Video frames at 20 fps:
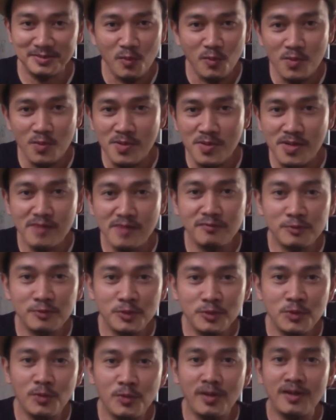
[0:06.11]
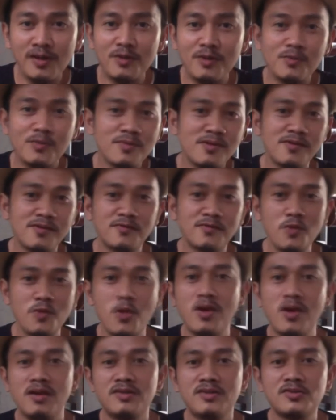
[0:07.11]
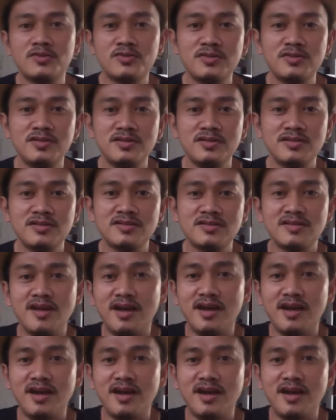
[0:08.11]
Wherever you are, wherever your country is,